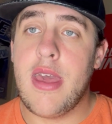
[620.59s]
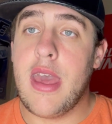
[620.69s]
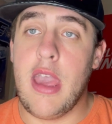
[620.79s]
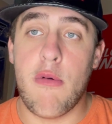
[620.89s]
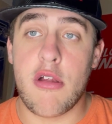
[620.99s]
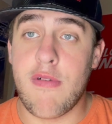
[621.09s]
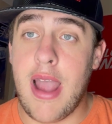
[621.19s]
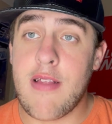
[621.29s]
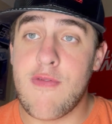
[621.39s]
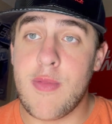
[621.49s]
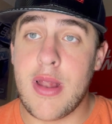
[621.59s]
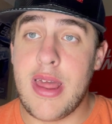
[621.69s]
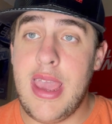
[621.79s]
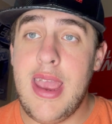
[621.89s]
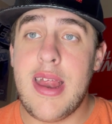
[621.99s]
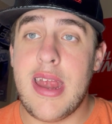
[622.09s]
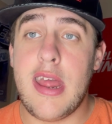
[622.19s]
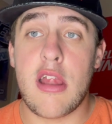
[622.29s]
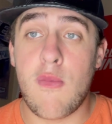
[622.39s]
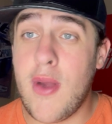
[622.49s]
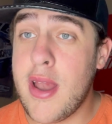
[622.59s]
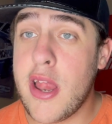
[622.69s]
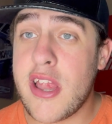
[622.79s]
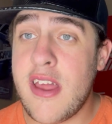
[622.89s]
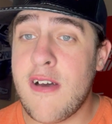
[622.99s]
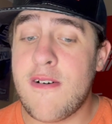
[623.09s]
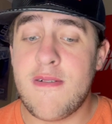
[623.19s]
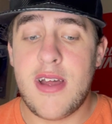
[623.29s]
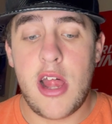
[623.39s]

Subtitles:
He was wrecked from the lead, and he is winless still.